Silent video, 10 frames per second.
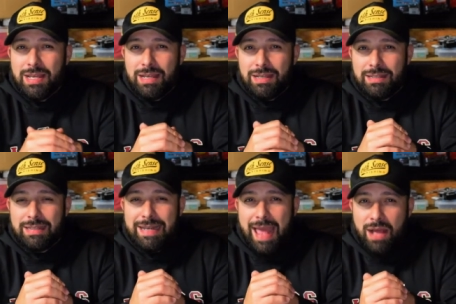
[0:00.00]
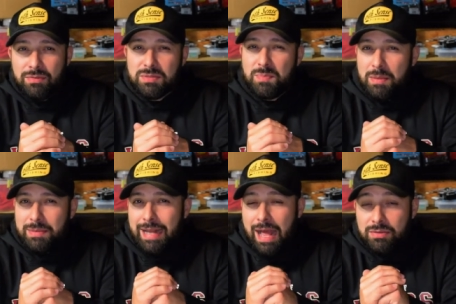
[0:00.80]
uh, an ounce, maybe
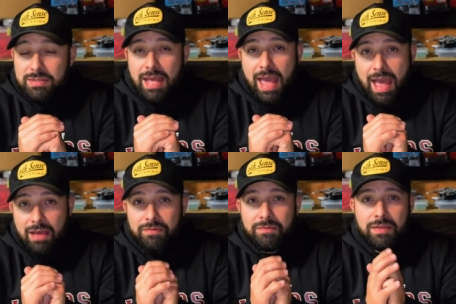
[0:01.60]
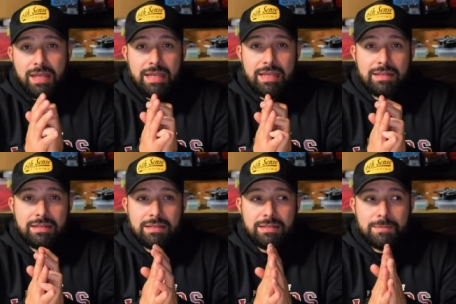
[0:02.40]
an ounce and a half, and
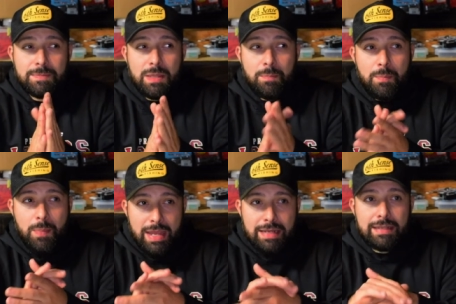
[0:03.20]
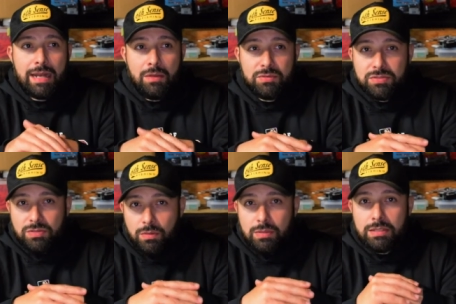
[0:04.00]
uh, the bait that I was
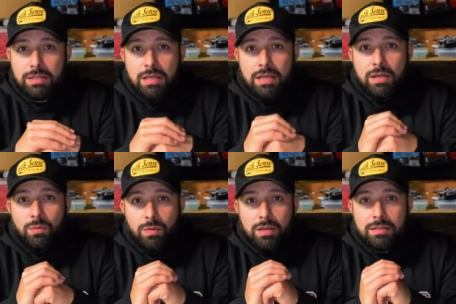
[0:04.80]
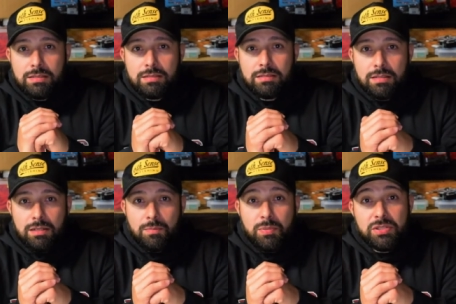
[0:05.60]
throwing was, you
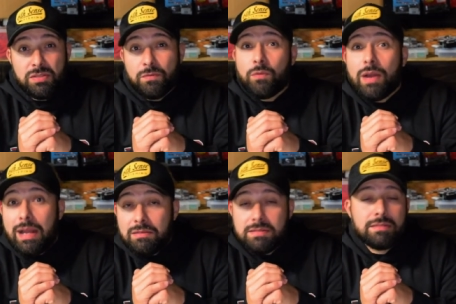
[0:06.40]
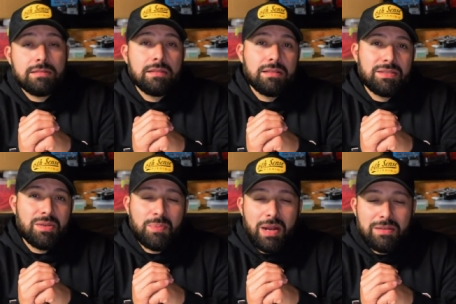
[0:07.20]
know, pushing four ounces. So
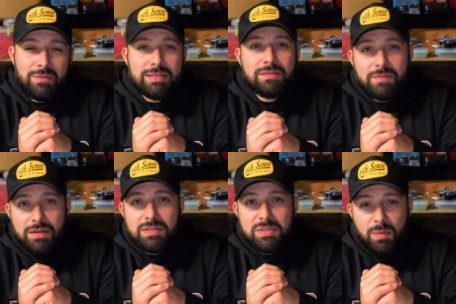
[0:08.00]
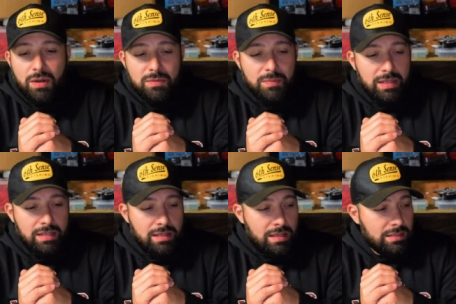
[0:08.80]
it probably wasn't very smart of me
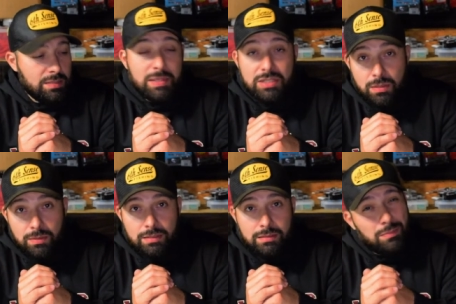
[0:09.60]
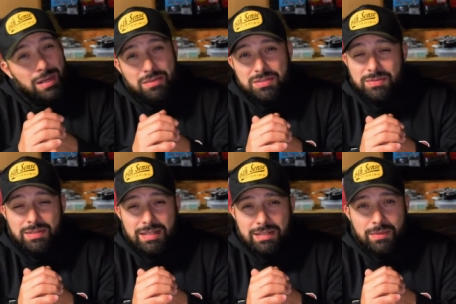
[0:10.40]
to be doing, but I was
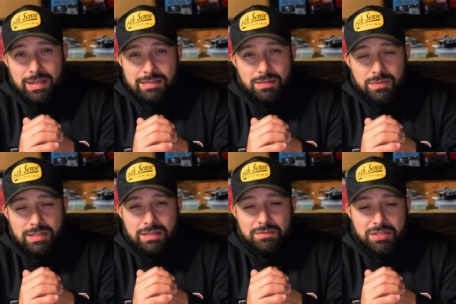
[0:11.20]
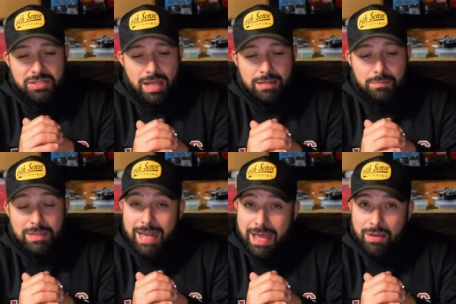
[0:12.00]
doing it anyway because I wanted to give it a shot. But
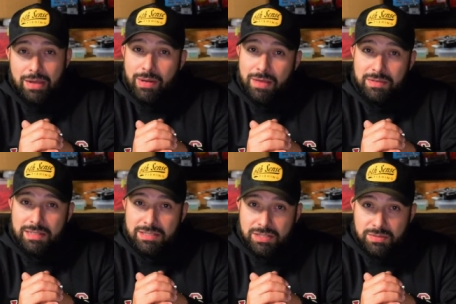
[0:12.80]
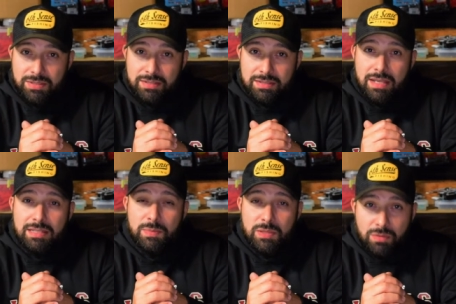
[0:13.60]
now I don't have any excuses
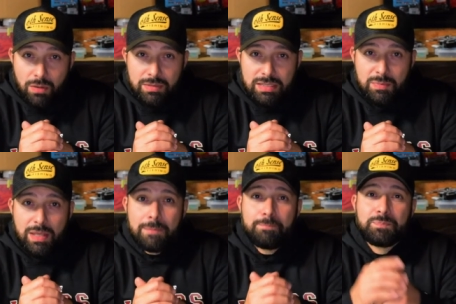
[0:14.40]
to be throwing this bait